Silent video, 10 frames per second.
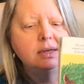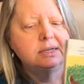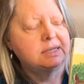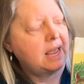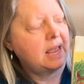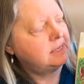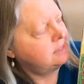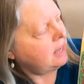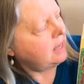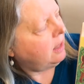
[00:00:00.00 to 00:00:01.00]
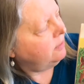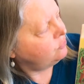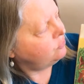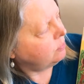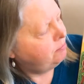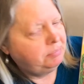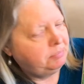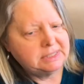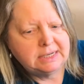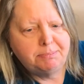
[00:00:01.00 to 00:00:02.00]
Santa's elves were
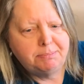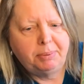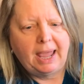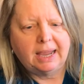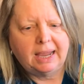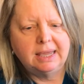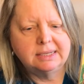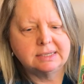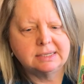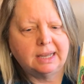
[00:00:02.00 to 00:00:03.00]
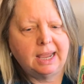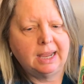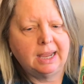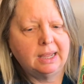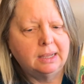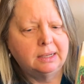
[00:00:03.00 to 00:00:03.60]
busy packing the sleigh.